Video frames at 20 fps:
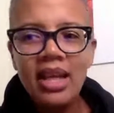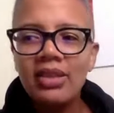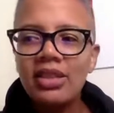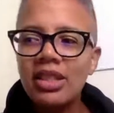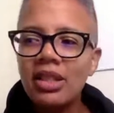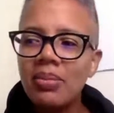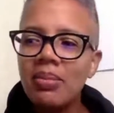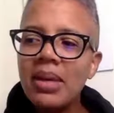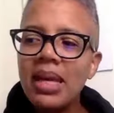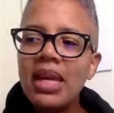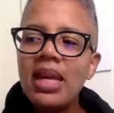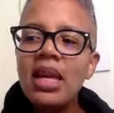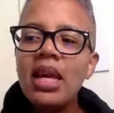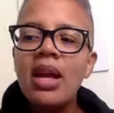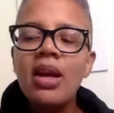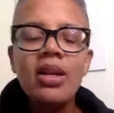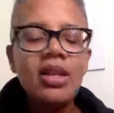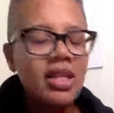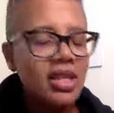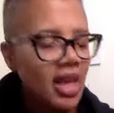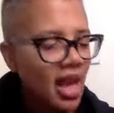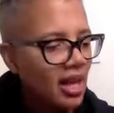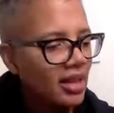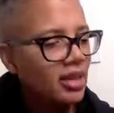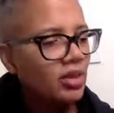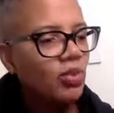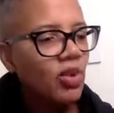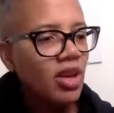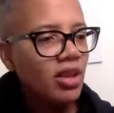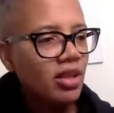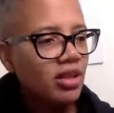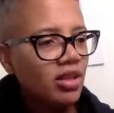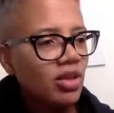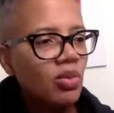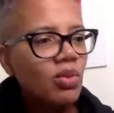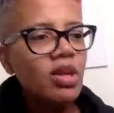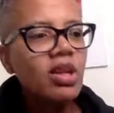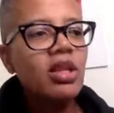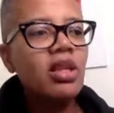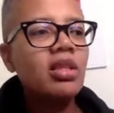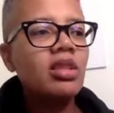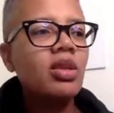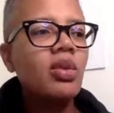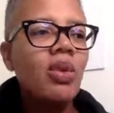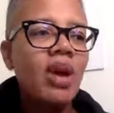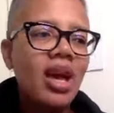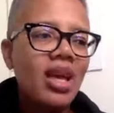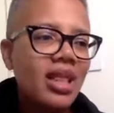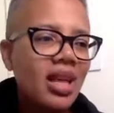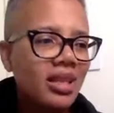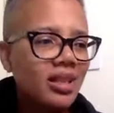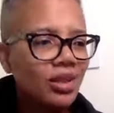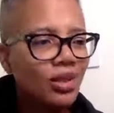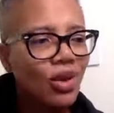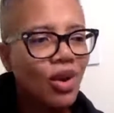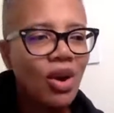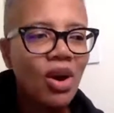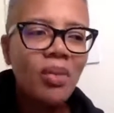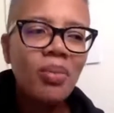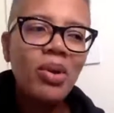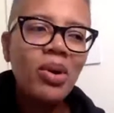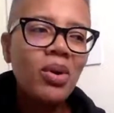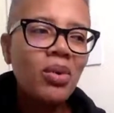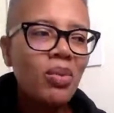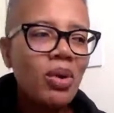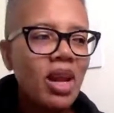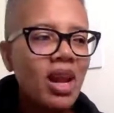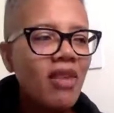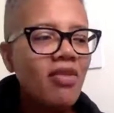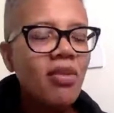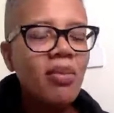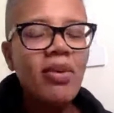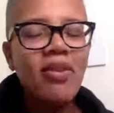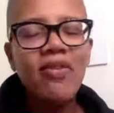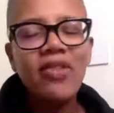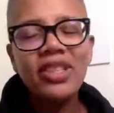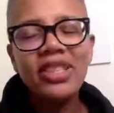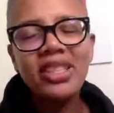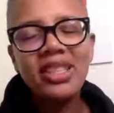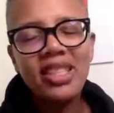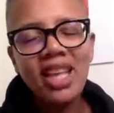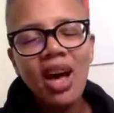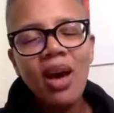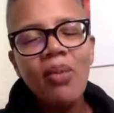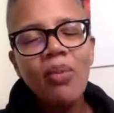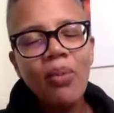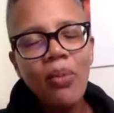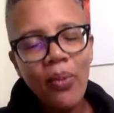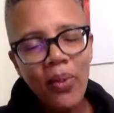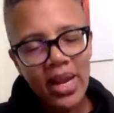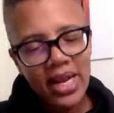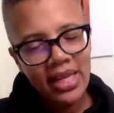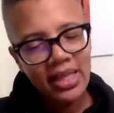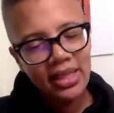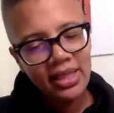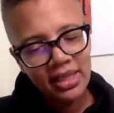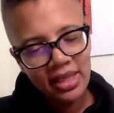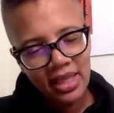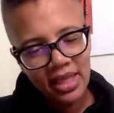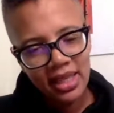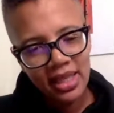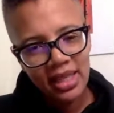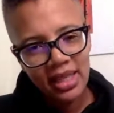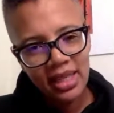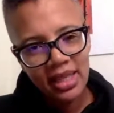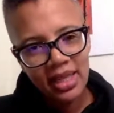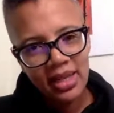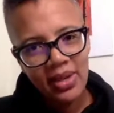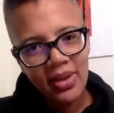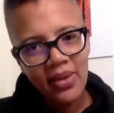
To me, yes, where there's a will, there's a way. That's normal, whatever. But for some reason,